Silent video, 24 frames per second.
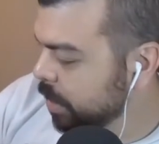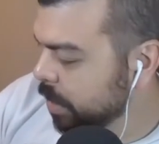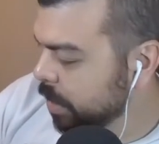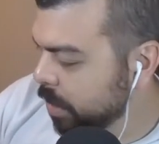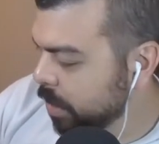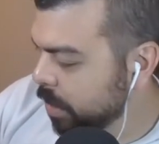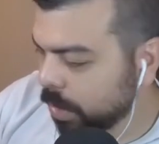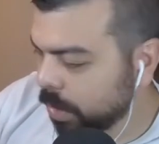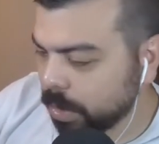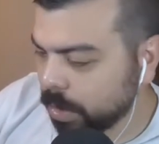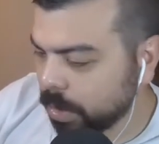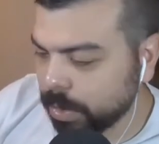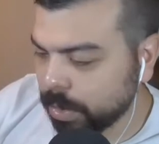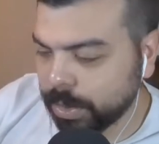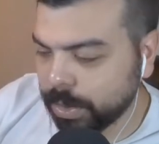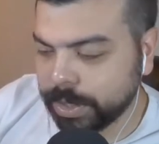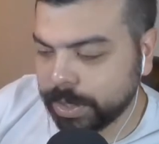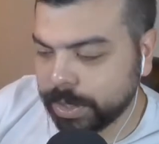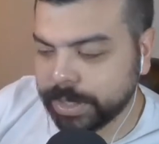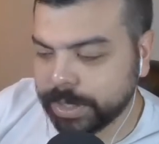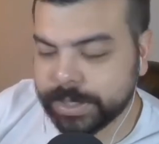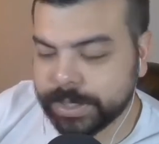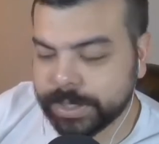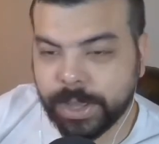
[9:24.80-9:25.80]
Oh,
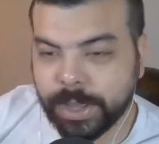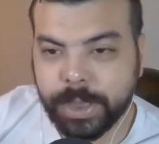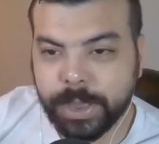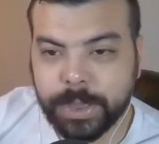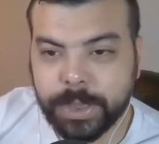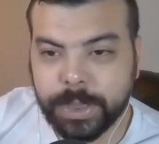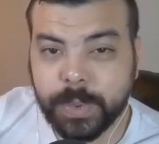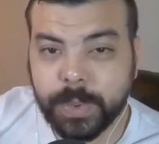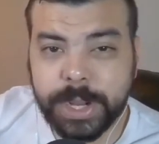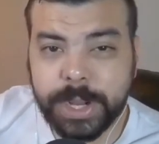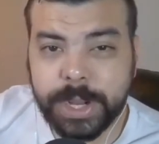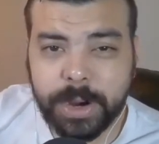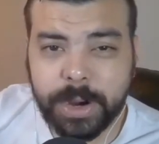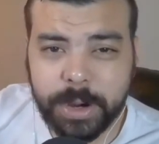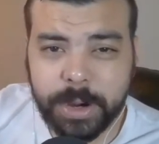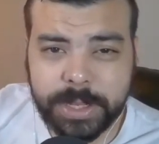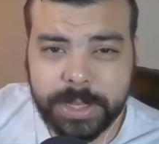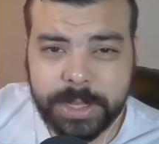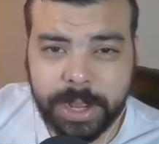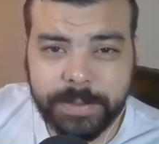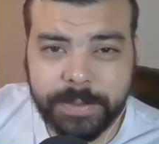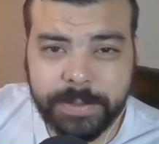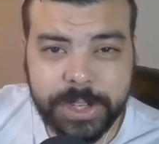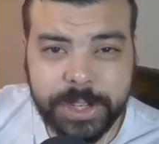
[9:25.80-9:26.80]
goodness. Three cards
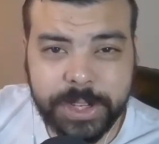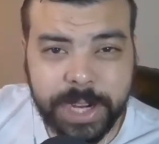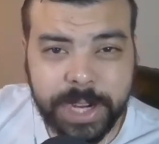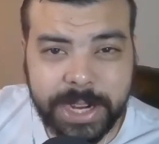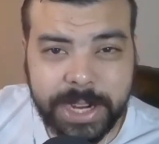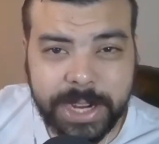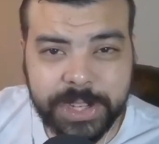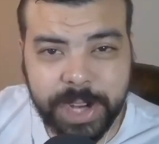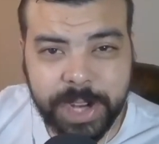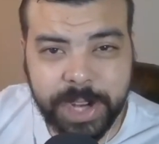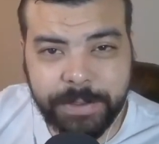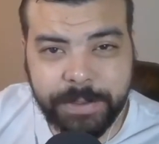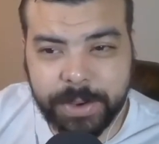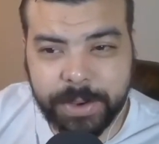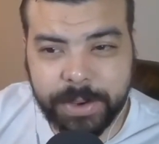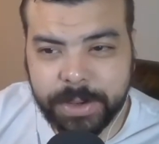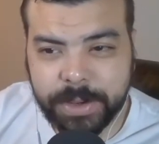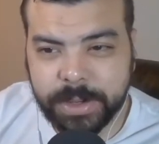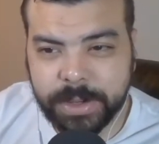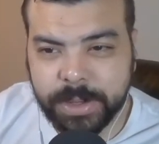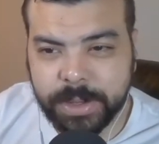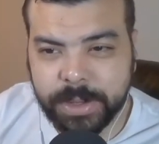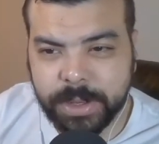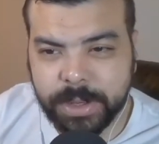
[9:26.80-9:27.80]
left. Should I shuffle?
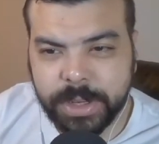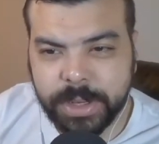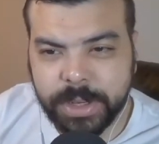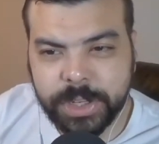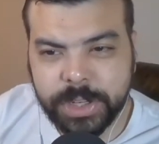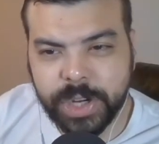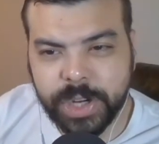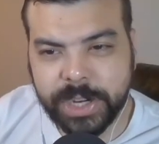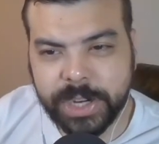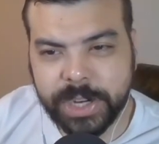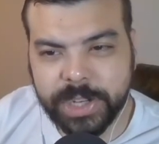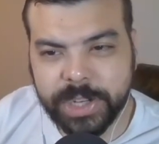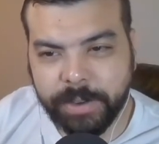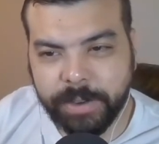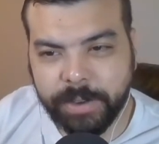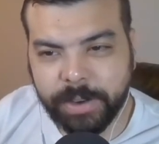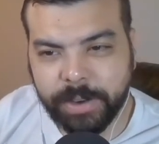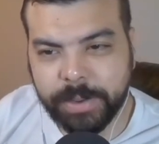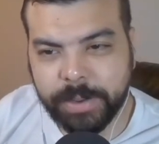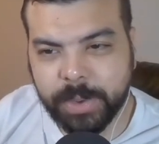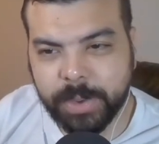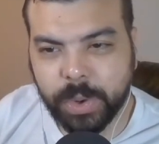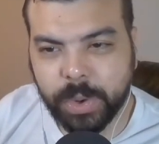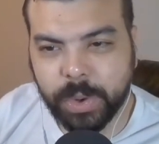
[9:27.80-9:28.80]
Should I shuffle
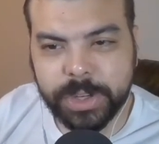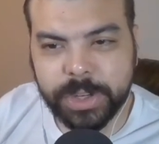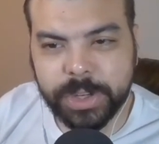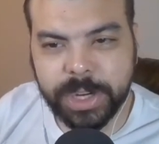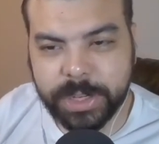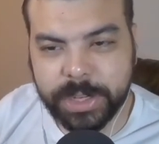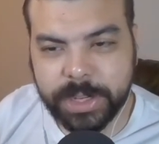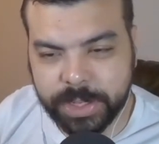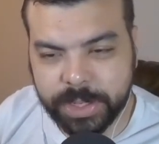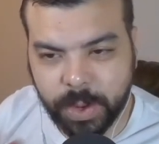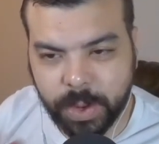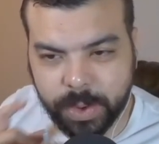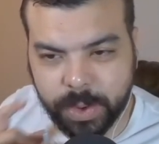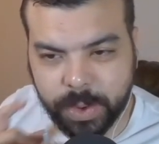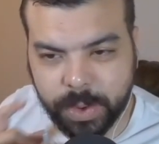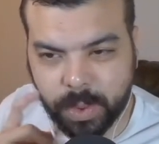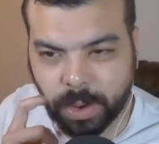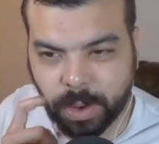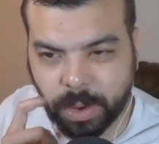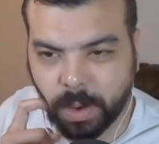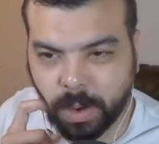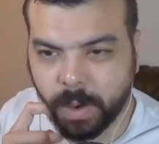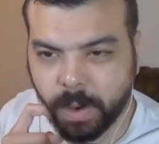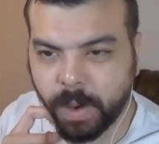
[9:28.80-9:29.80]
them or should I just go in
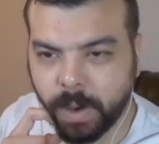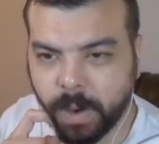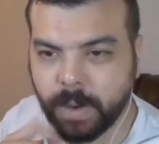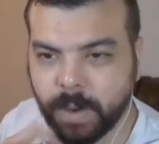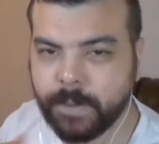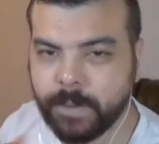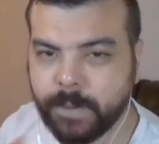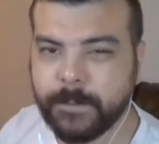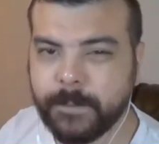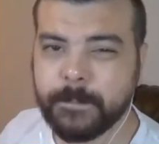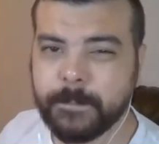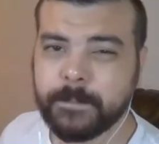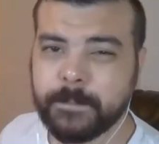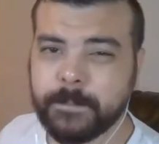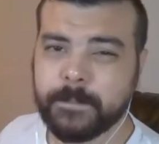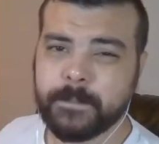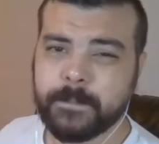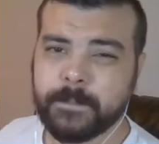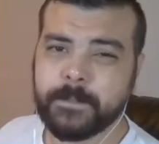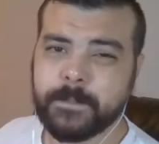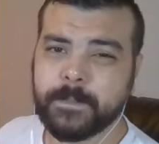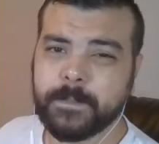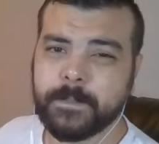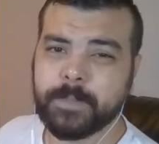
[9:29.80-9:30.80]
order?
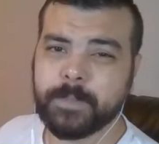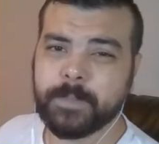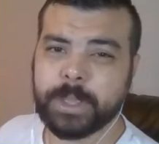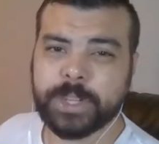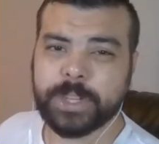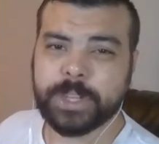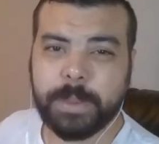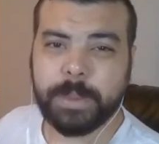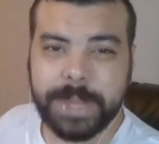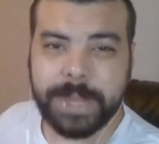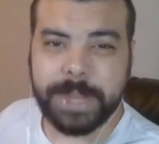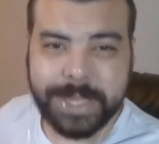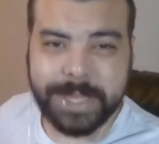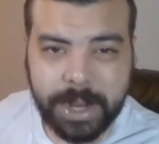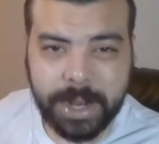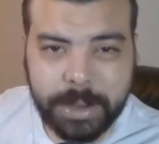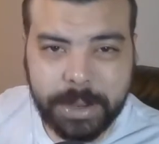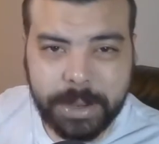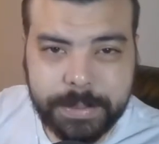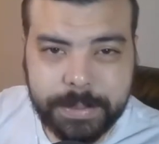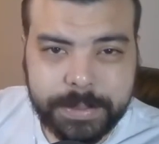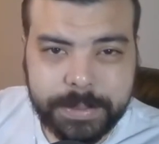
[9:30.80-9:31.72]
Should I mix it up?